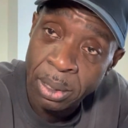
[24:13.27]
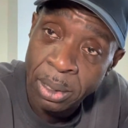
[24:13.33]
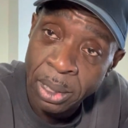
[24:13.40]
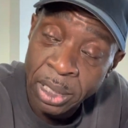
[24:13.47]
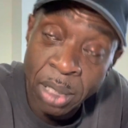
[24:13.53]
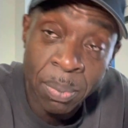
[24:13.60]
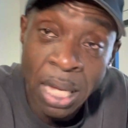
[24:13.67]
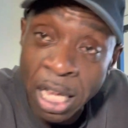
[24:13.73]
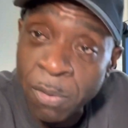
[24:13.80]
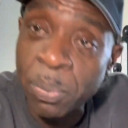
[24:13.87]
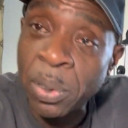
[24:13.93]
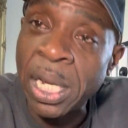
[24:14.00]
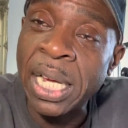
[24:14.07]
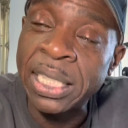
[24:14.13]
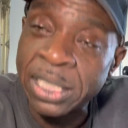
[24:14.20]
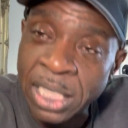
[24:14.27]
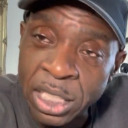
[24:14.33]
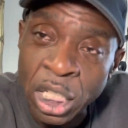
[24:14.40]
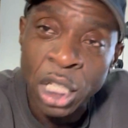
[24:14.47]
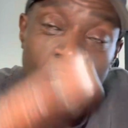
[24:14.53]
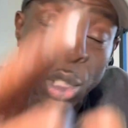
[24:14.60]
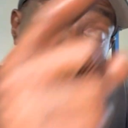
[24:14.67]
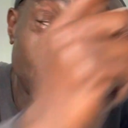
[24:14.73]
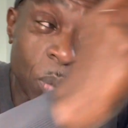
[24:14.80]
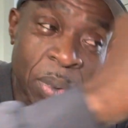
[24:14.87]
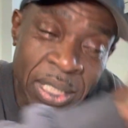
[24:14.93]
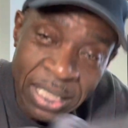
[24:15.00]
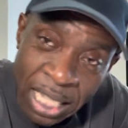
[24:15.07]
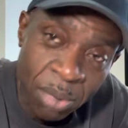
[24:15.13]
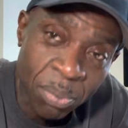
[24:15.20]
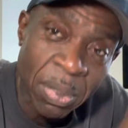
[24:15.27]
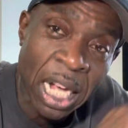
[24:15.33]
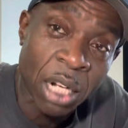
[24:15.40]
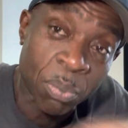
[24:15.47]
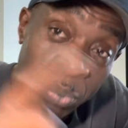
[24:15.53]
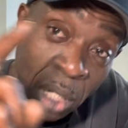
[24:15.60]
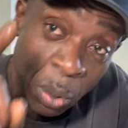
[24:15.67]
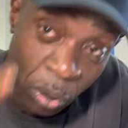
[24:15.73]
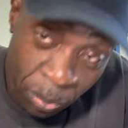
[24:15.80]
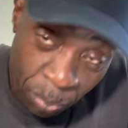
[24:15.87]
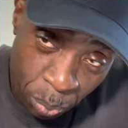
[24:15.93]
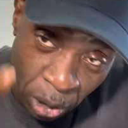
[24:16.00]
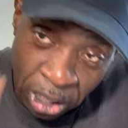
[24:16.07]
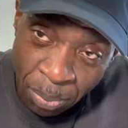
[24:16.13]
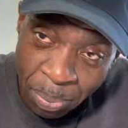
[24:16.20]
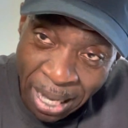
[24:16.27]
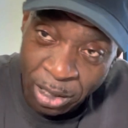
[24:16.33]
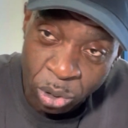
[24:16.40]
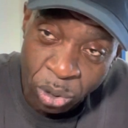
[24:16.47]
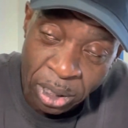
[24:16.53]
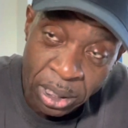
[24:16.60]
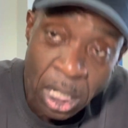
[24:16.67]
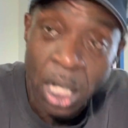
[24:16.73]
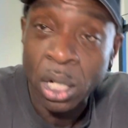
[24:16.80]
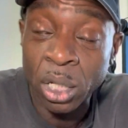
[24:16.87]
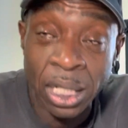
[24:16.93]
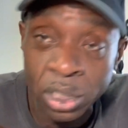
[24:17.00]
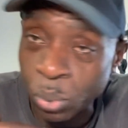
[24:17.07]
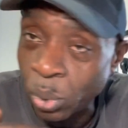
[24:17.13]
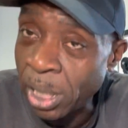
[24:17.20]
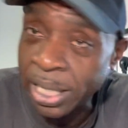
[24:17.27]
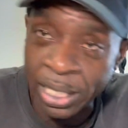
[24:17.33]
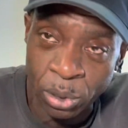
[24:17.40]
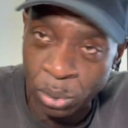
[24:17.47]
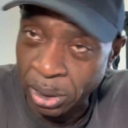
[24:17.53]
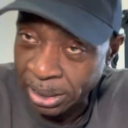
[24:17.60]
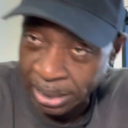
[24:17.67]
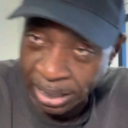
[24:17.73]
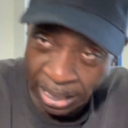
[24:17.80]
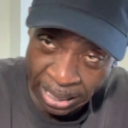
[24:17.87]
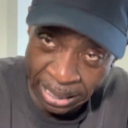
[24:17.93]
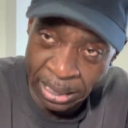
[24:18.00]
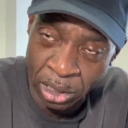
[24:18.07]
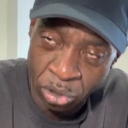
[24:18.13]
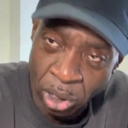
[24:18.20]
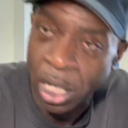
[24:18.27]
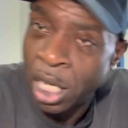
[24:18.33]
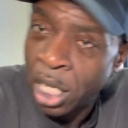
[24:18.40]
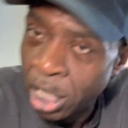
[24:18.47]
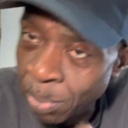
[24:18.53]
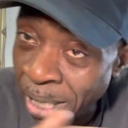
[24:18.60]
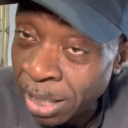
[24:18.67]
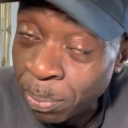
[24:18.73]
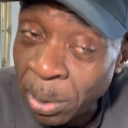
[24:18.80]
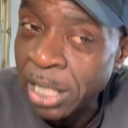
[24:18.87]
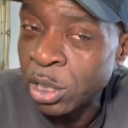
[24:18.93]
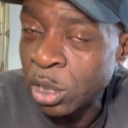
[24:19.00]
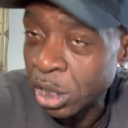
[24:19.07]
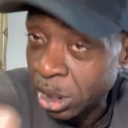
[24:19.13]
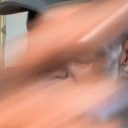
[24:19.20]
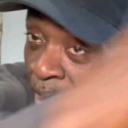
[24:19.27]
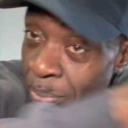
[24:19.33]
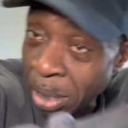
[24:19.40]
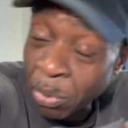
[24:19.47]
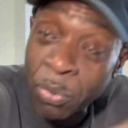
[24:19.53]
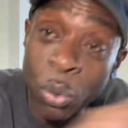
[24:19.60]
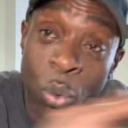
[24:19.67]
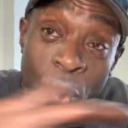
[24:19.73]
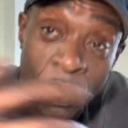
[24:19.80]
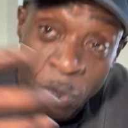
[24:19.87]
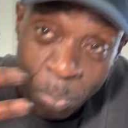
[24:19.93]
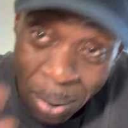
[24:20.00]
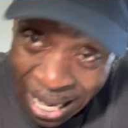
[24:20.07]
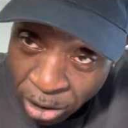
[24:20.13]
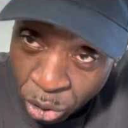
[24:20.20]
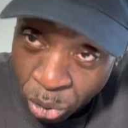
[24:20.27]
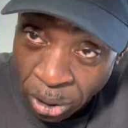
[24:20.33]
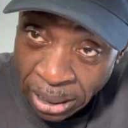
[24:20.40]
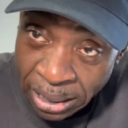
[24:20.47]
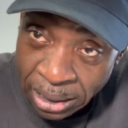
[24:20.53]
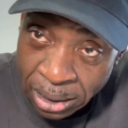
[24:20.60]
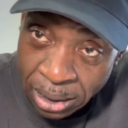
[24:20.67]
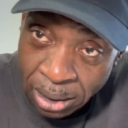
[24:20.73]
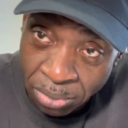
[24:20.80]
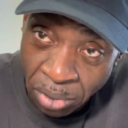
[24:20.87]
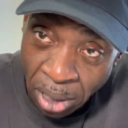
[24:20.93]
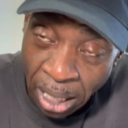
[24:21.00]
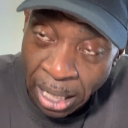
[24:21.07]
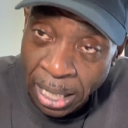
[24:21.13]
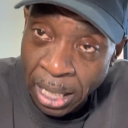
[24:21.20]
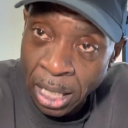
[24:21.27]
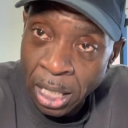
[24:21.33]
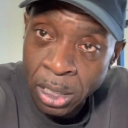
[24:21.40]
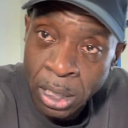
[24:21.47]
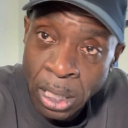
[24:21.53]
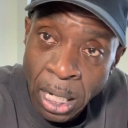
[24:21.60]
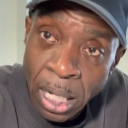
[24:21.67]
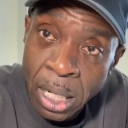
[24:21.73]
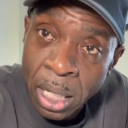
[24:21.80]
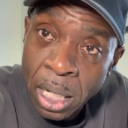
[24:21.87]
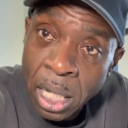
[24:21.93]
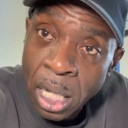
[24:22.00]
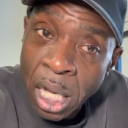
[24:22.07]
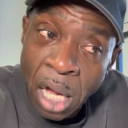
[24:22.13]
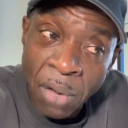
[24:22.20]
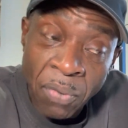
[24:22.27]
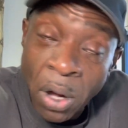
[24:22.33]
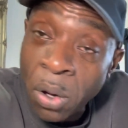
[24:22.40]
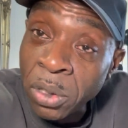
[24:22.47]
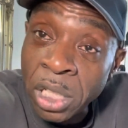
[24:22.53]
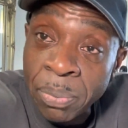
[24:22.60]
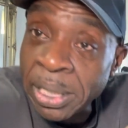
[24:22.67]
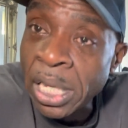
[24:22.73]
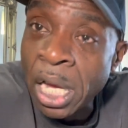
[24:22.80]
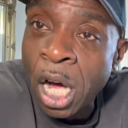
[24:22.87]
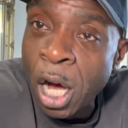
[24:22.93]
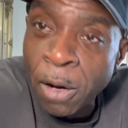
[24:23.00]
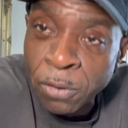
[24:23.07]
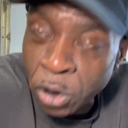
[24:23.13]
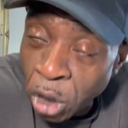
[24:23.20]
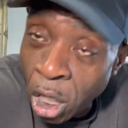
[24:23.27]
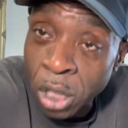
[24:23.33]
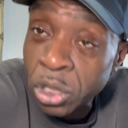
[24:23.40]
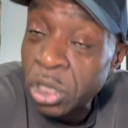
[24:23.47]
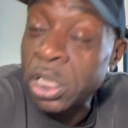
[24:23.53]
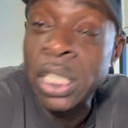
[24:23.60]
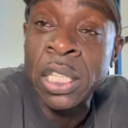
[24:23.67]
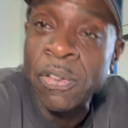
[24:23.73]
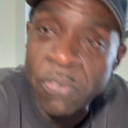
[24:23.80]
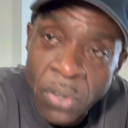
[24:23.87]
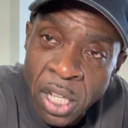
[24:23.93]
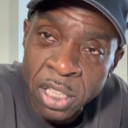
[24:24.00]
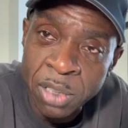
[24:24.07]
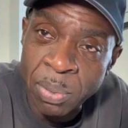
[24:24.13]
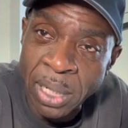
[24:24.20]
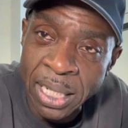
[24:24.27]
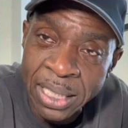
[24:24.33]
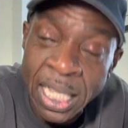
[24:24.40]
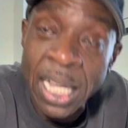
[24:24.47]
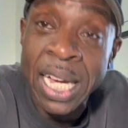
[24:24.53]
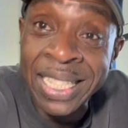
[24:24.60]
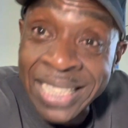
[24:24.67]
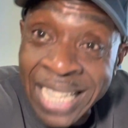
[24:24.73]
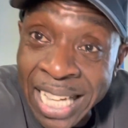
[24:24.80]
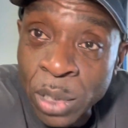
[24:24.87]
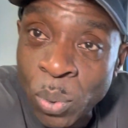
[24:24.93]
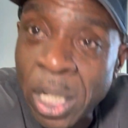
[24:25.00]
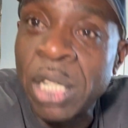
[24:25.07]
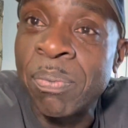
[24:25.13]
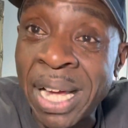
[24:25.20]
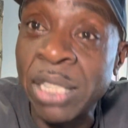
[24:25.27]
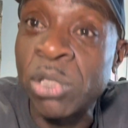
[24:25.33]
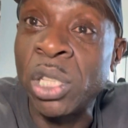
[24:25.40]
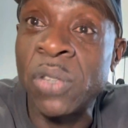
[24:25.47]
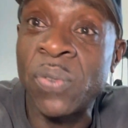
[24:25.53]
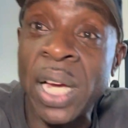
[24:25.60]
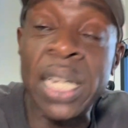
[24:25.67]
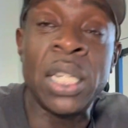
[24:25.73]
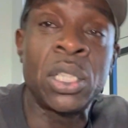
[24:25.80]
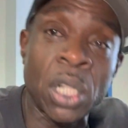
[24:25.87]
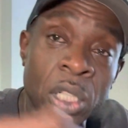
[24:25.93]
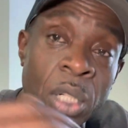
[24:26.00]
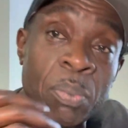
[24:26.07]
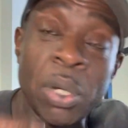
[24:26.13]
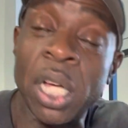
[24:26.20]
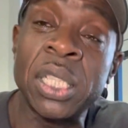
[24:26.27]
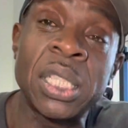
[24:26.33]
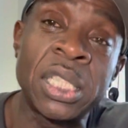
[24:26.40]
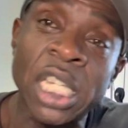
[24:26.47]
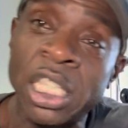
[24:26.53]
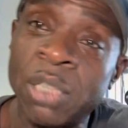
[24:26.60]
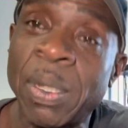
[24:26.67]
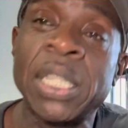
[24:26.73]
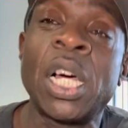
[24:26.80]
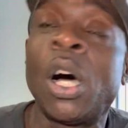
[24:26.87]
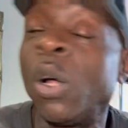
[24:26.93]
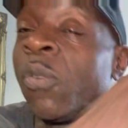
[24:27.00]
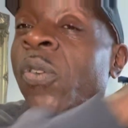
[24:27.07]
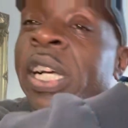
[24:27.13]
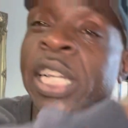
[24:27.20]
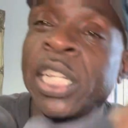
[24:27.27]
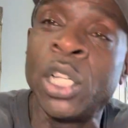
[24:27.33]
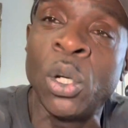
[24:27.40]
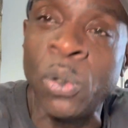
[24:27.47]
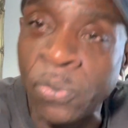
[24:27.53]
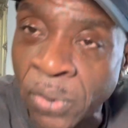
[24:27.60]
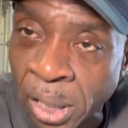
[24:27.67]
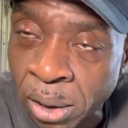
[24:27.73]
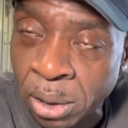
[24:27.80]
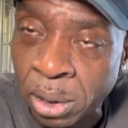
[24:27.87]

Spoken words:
The amount of appliances that would be sent back with the batteries, because I used to work in all this industry, the amount of appliances that were sent back with batteries, right, that have only been half charged in the first place, and that's why the battery's failing, so the person sends back the whole fucking Hoover.